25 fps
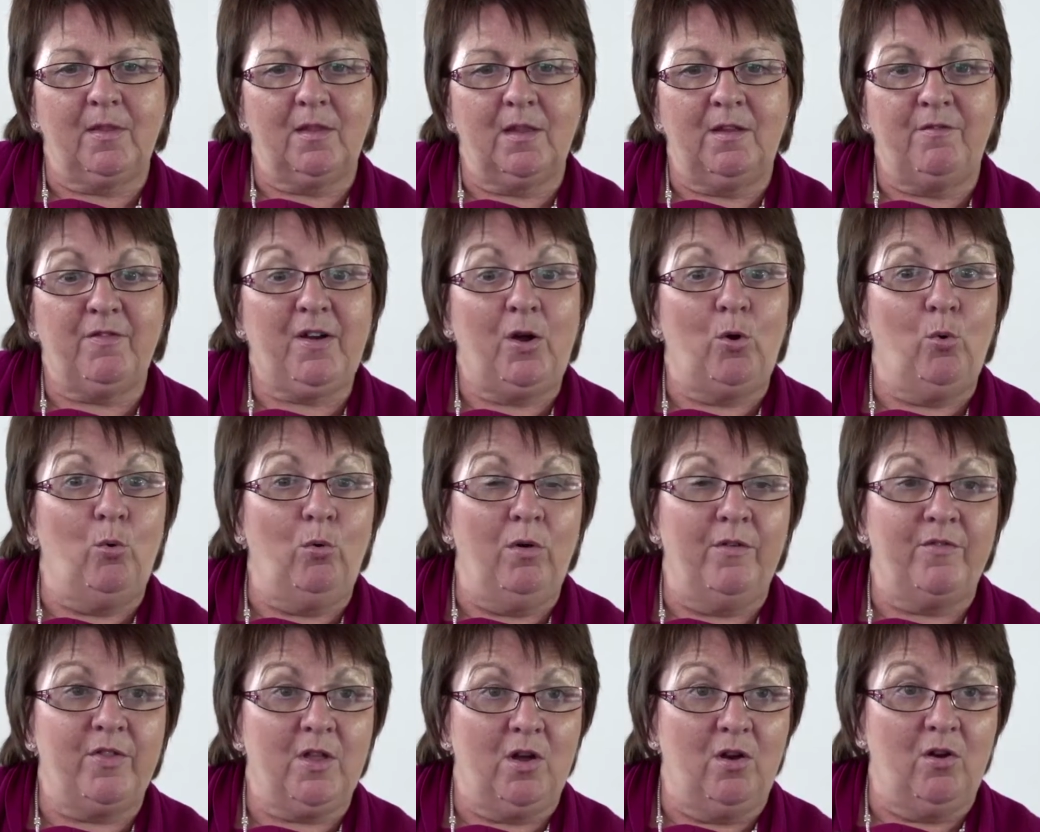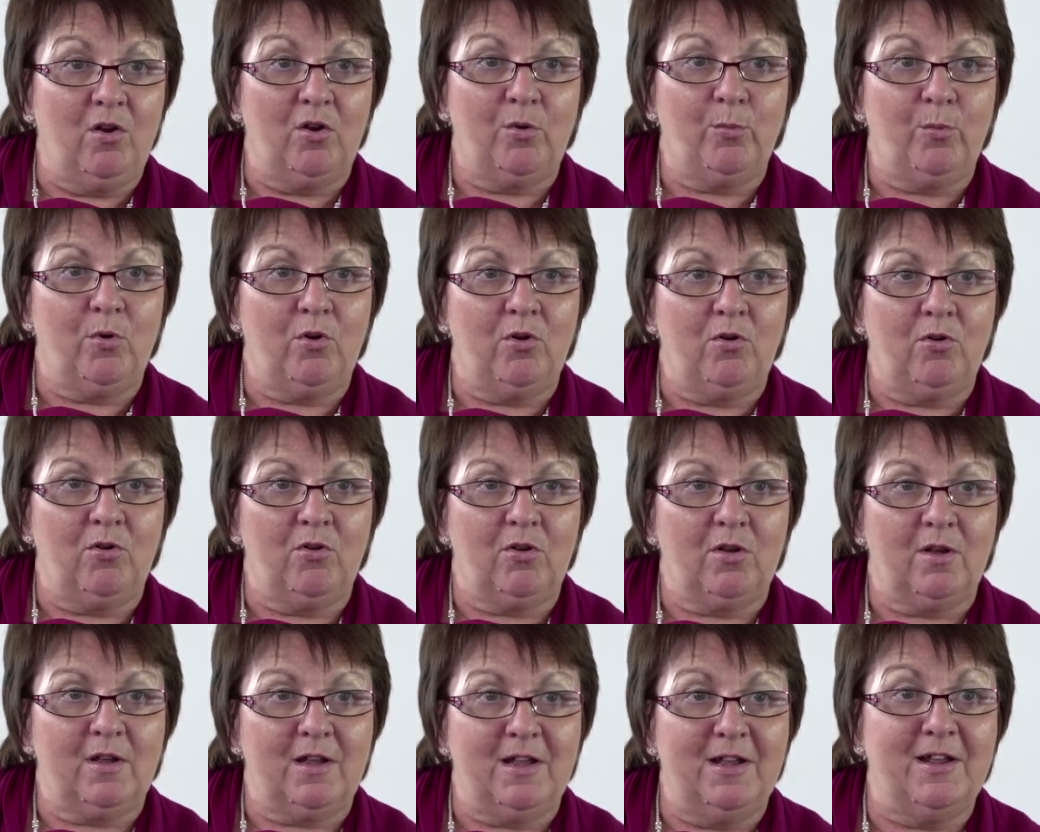in fact, all of the hard
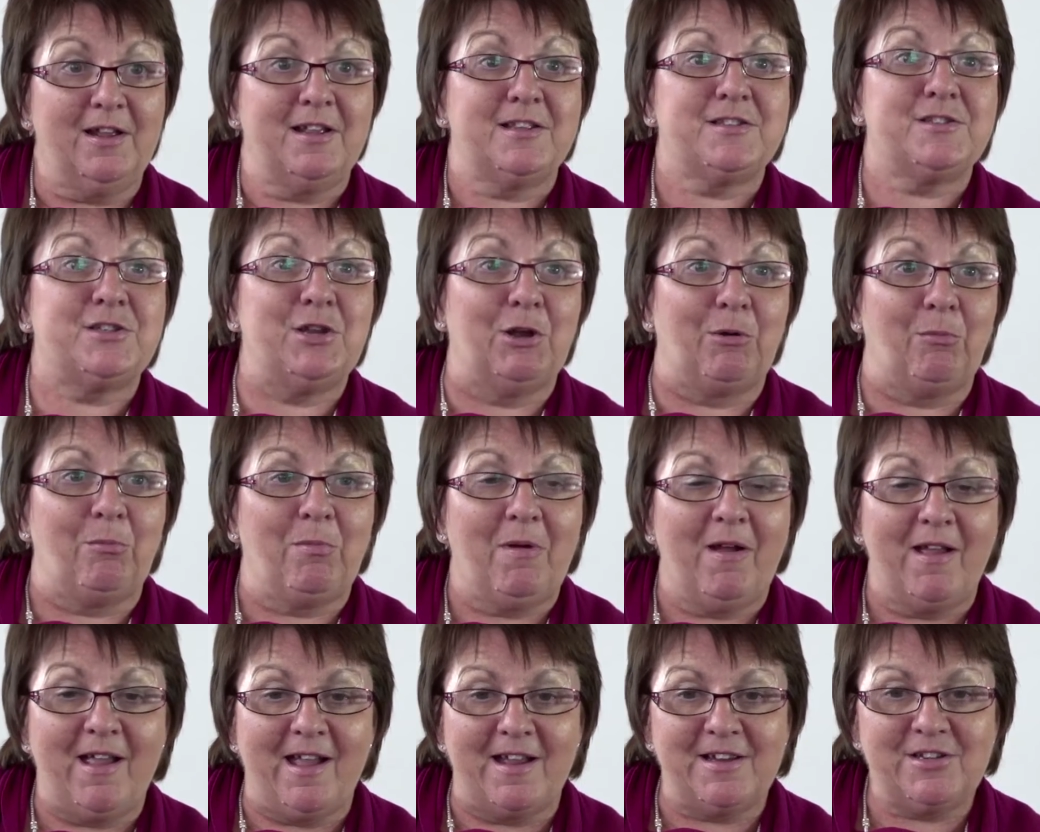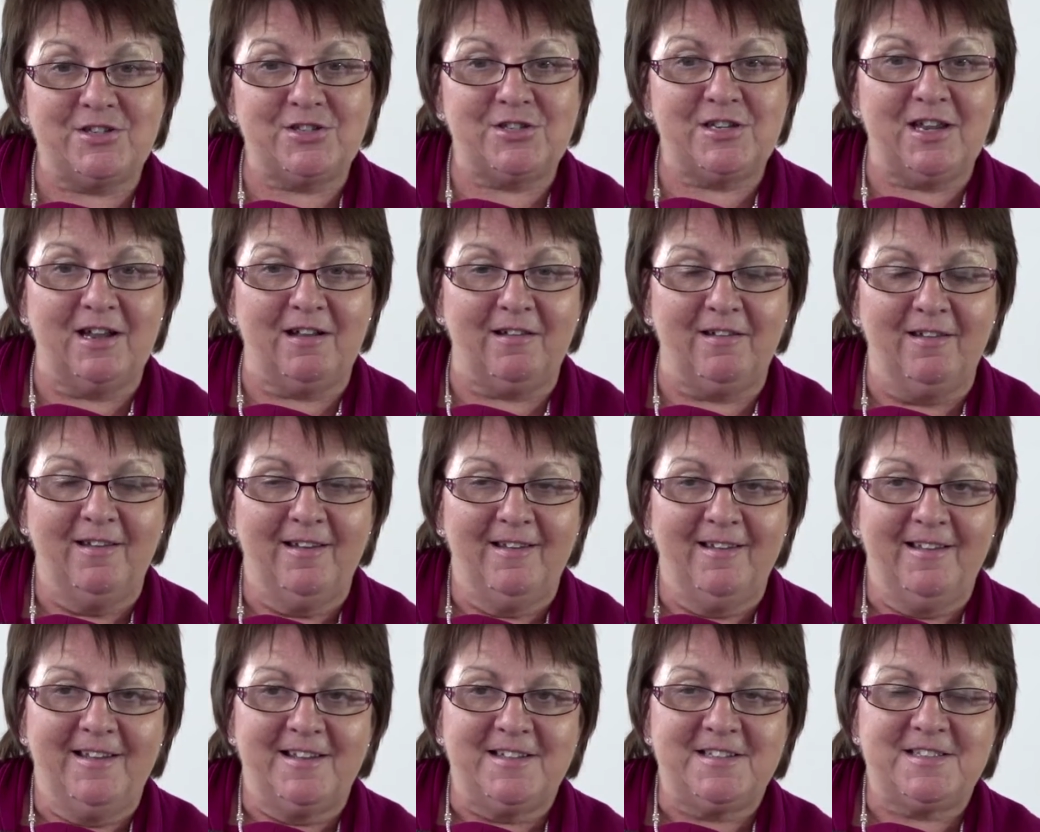work is done by HCL
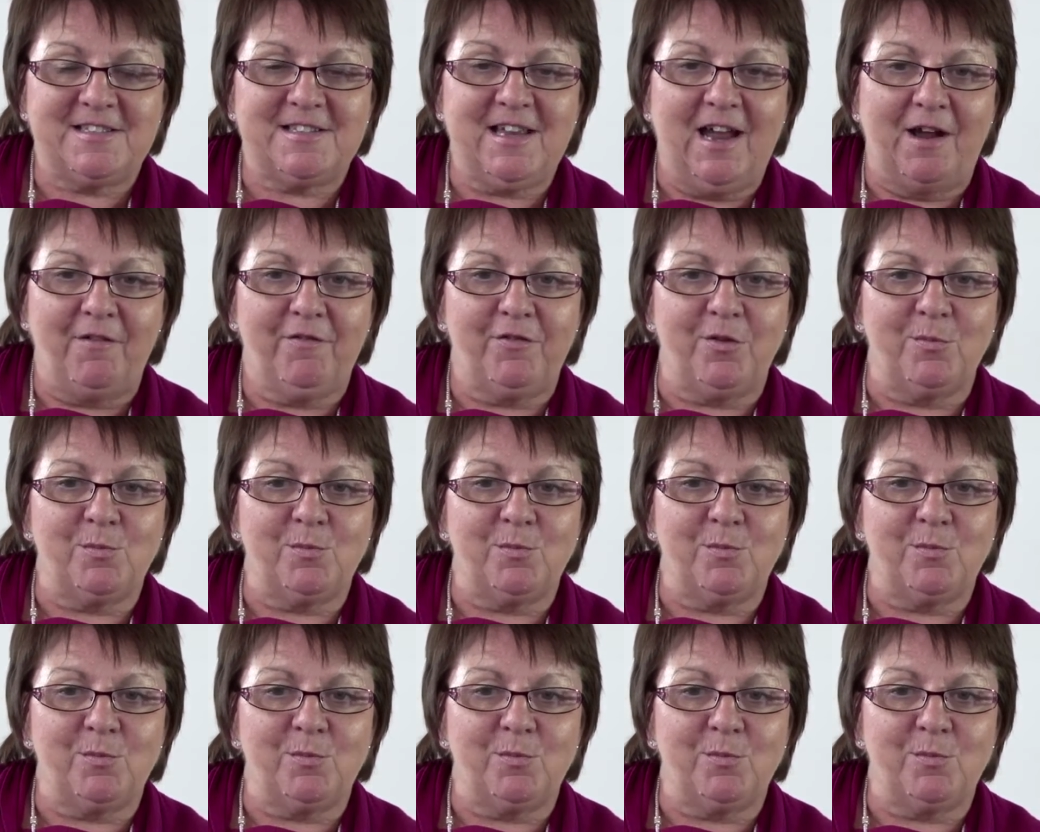staff